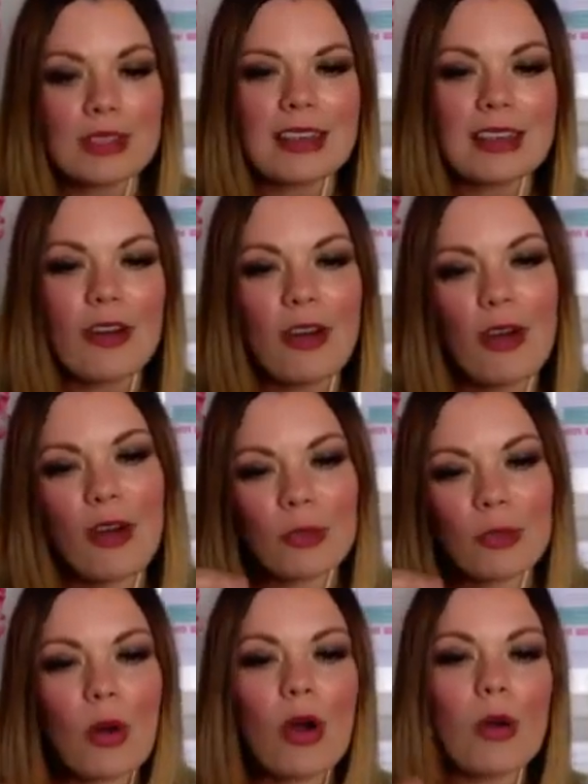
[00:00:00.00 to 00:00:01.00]

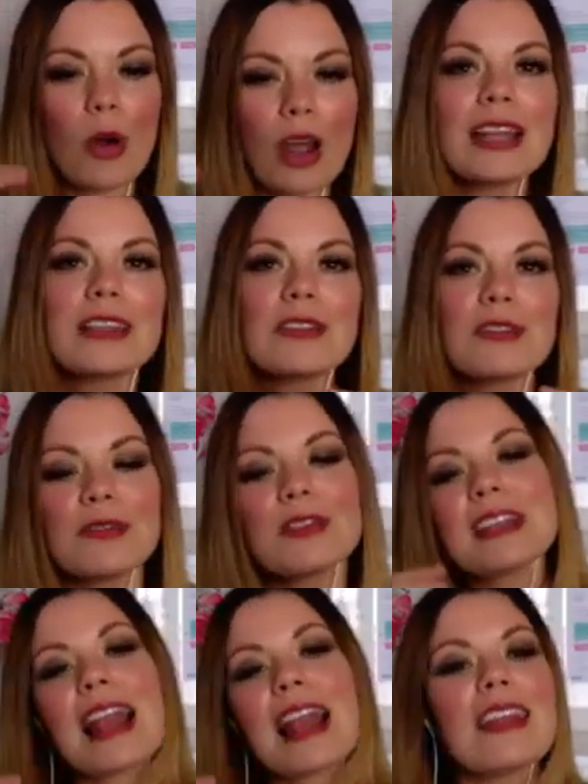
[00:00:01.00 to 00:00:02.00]
on what kind of
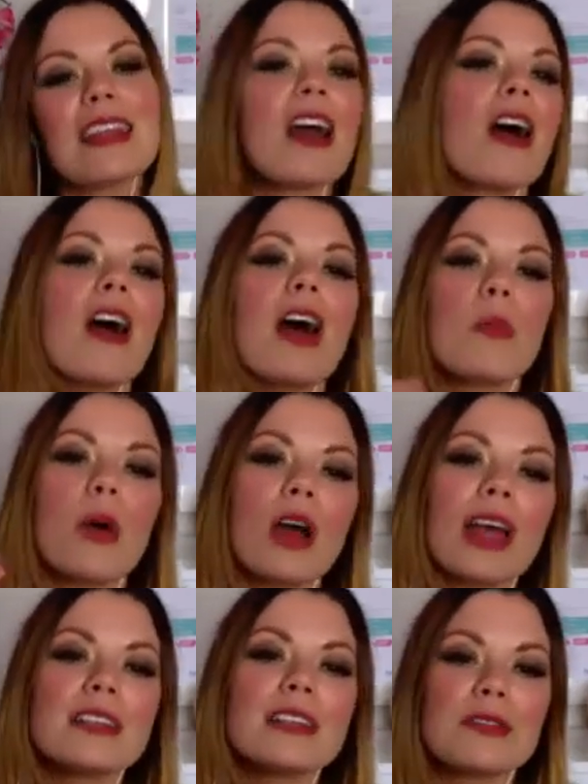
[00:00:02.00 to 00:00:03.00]
seller they are and what
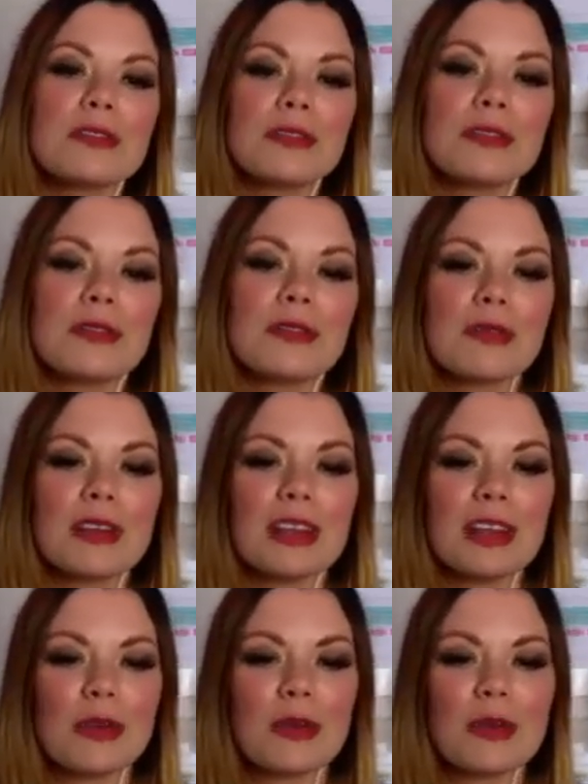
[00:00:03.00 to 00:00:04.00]
kind of,
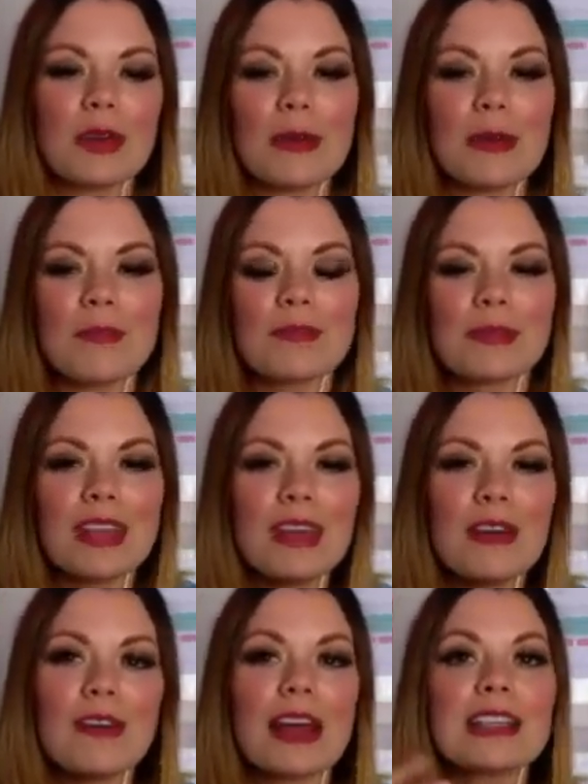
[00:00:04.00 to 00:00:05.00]
you know,
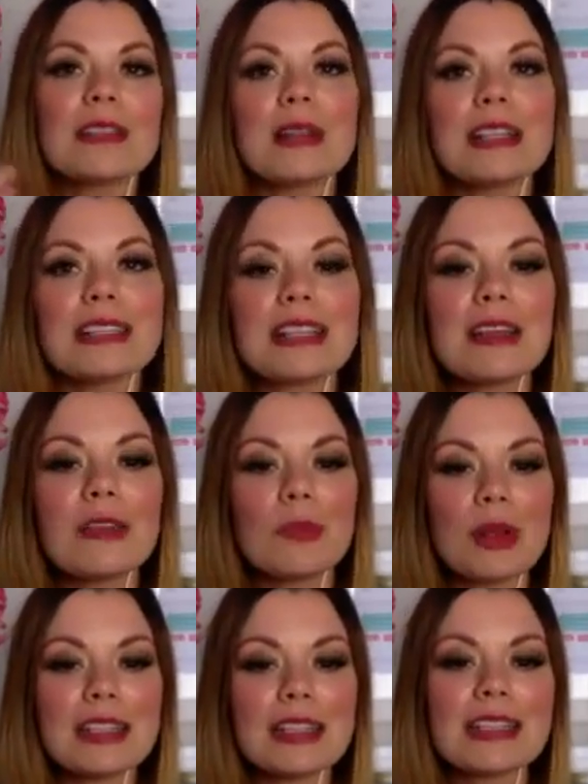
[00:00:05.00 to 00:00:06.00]
flexibility they're
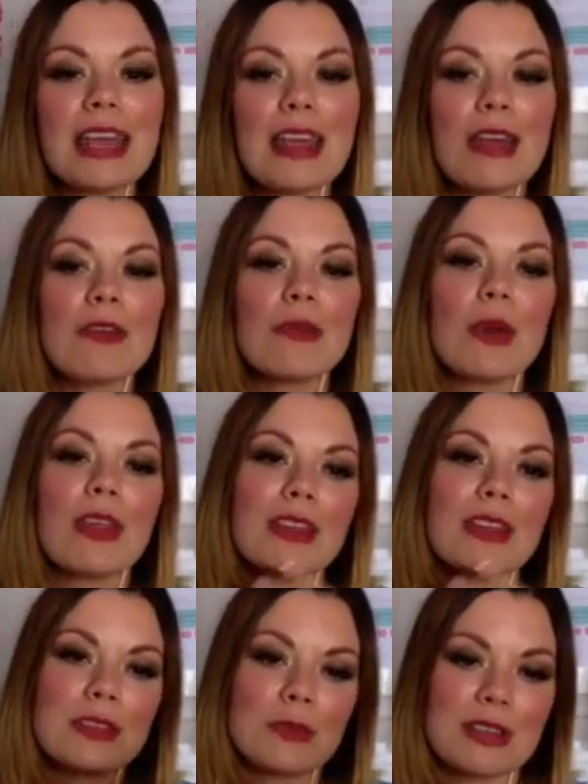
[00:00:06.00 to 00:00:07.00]
willing to give, whether
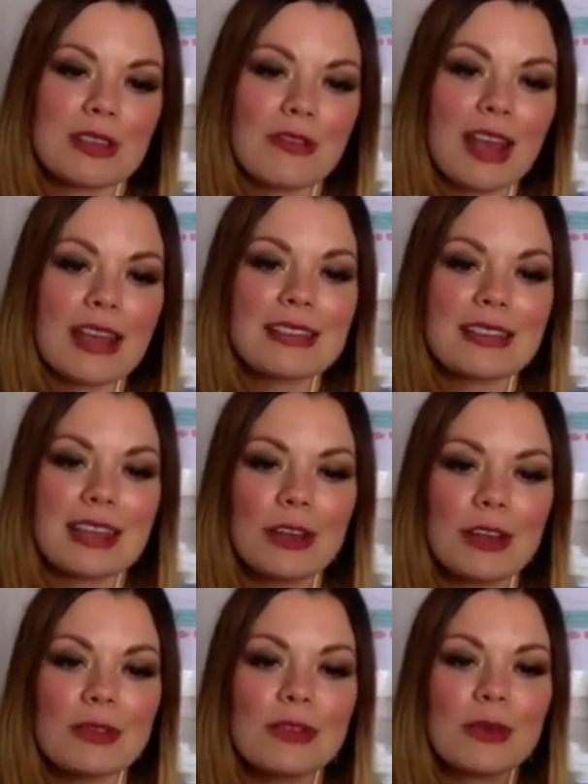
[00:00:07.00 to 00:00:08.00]
it suits an investor,
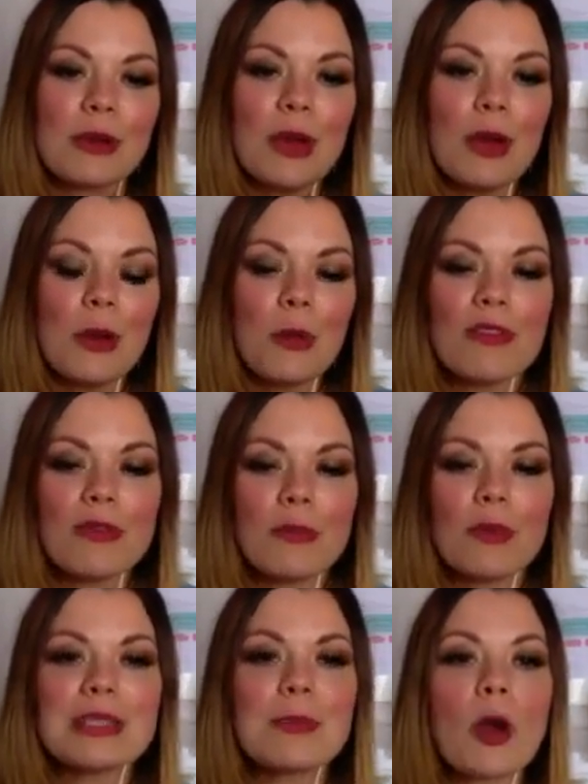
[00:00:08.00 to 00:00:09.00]
you know. So
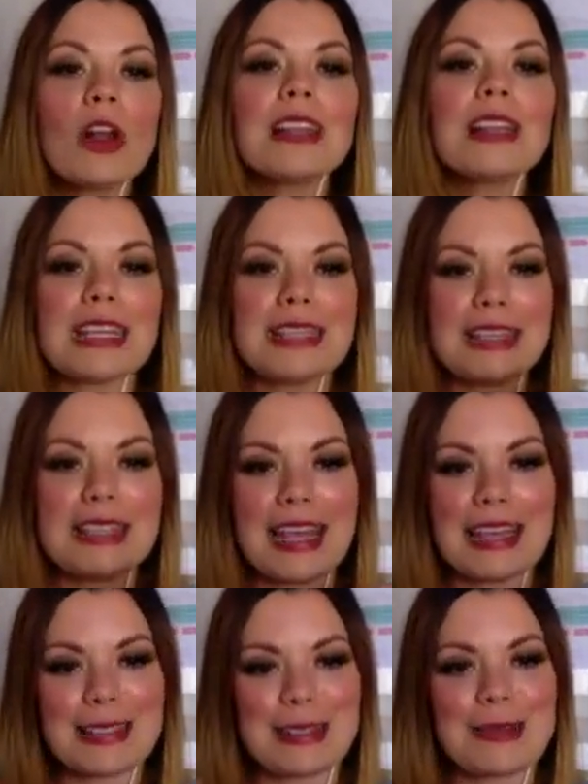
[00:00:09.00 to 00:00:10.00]
we're spoiled these
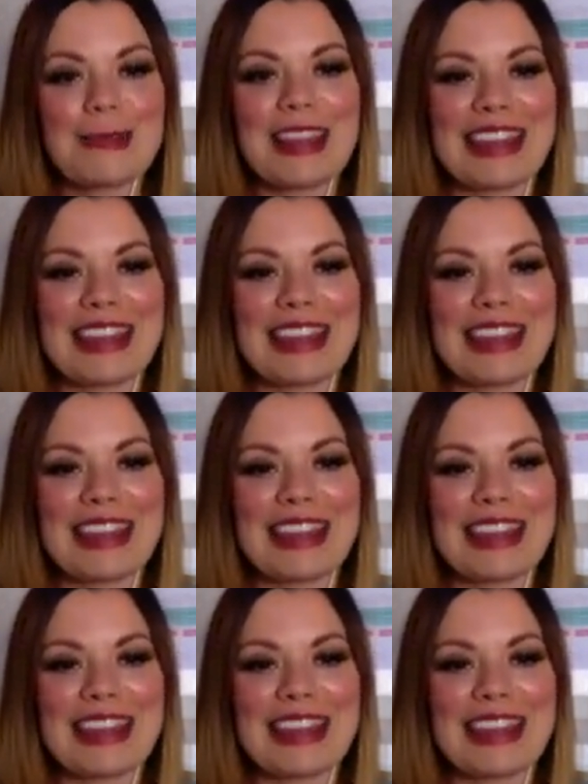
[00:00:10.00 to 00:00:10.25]
days with